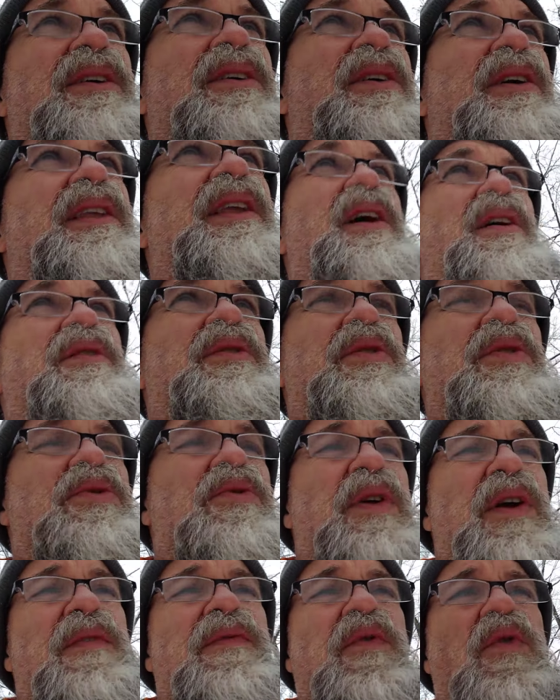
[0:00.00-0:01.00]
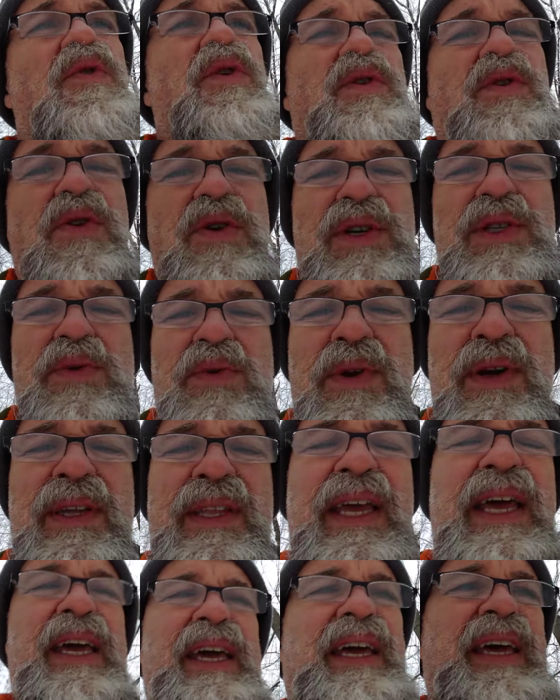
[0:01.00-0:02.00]
you can now do three, four cords of wood a
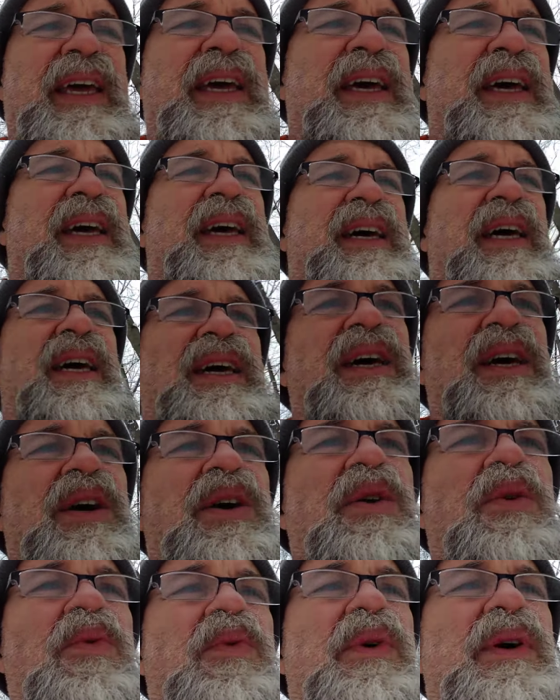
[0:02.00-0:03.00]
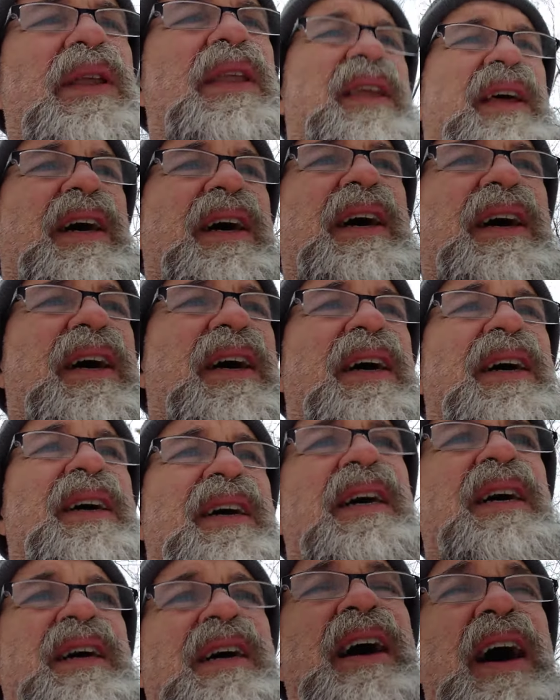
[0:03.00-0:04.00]
day with uh,
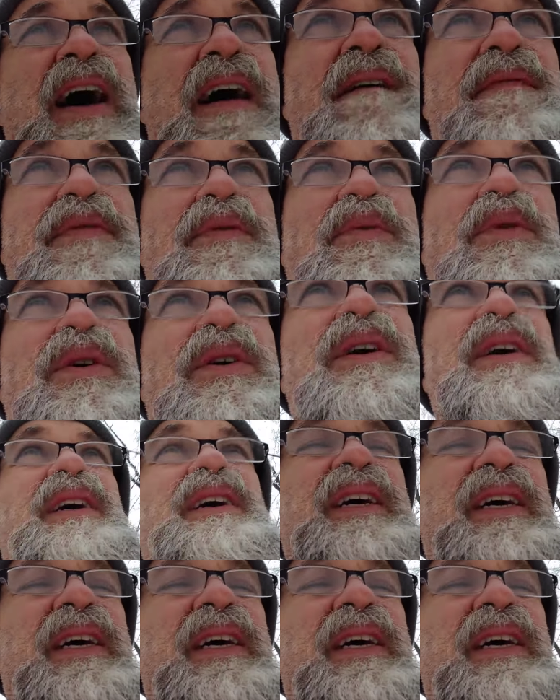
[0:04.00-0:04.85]
half the work